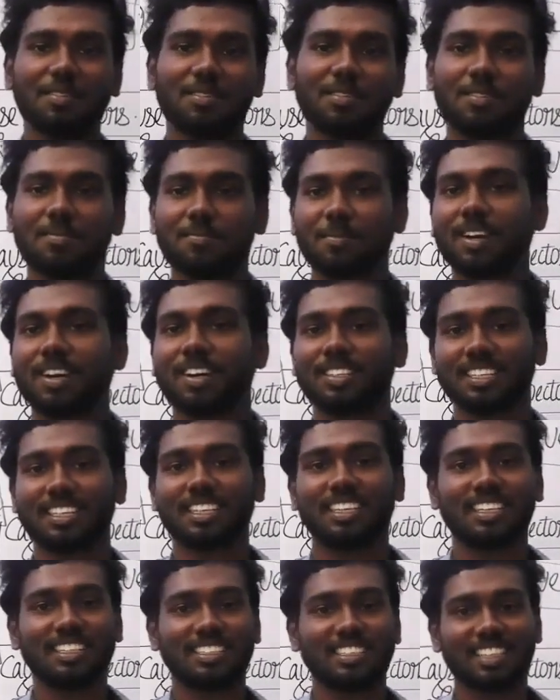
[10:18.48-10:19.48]
because
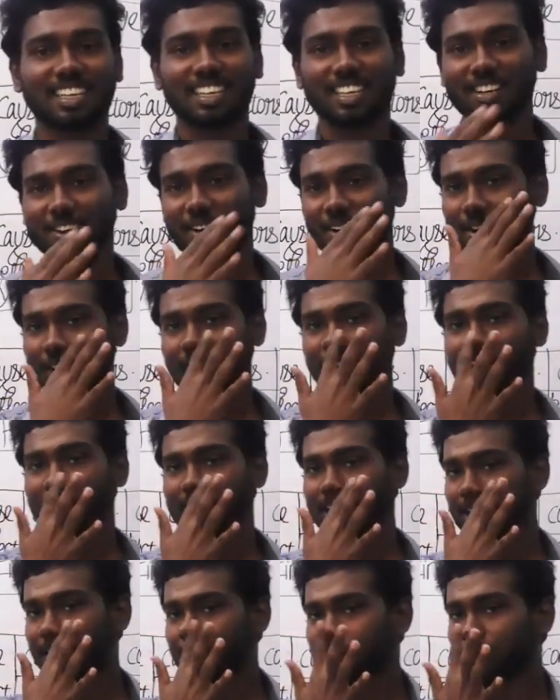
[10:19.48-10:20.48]
it's going on
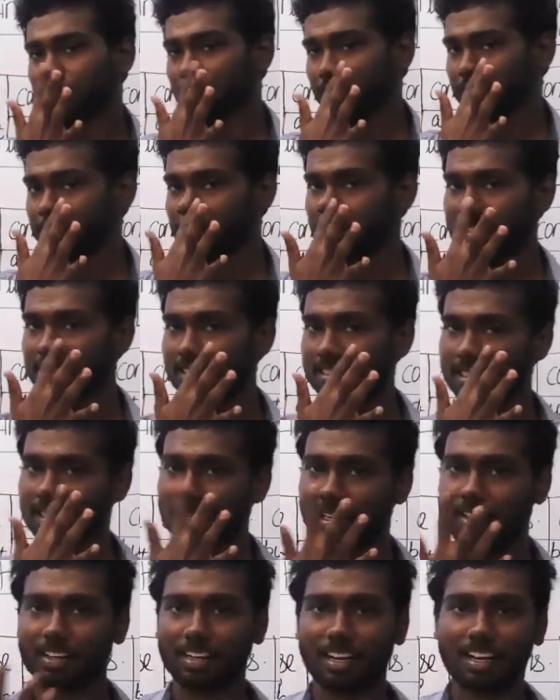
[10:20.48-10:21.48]
in most of the places in
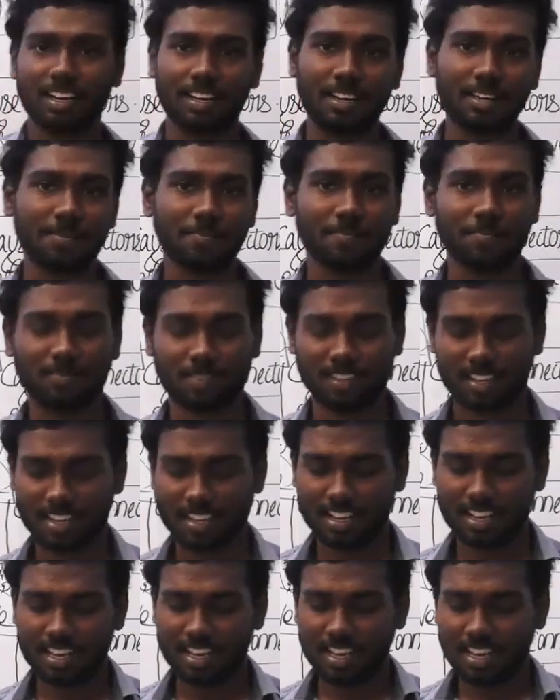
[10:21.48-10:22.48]
our country.
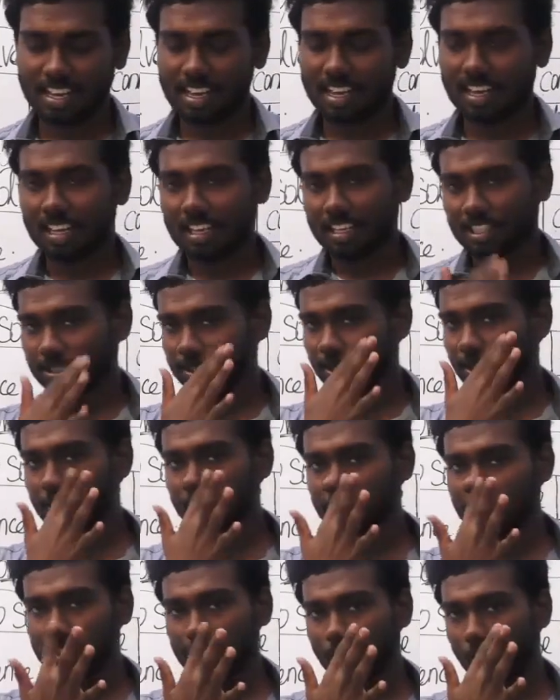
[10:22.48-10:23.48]
So
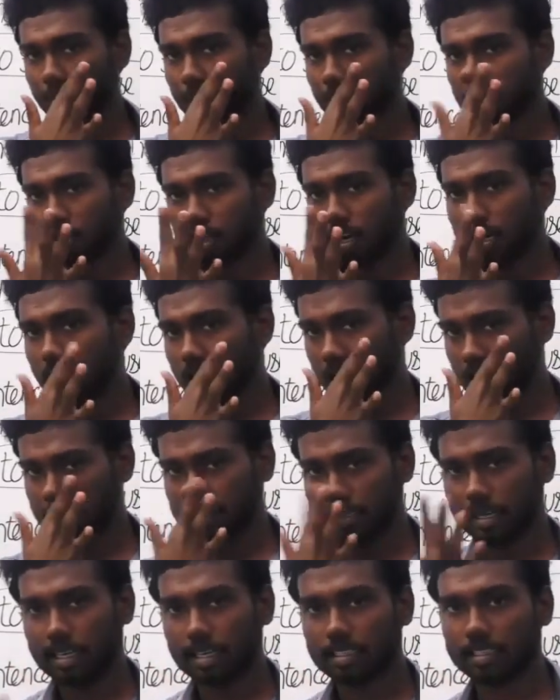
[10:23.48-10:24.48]
this topic is called
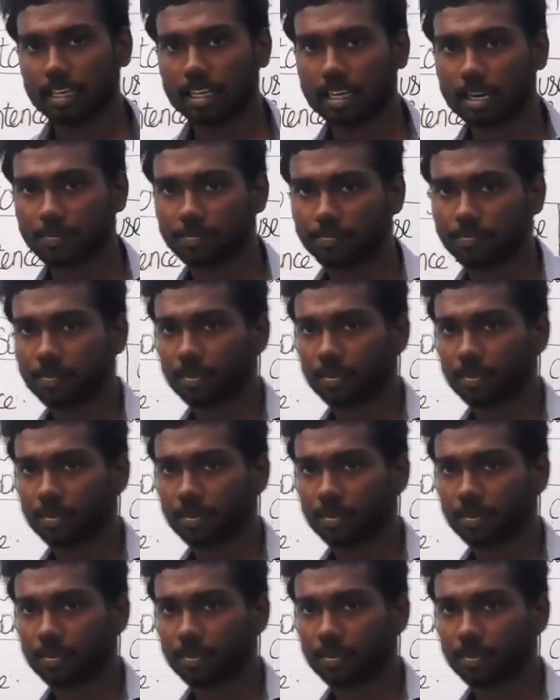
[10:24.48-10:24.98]
sentence diagram.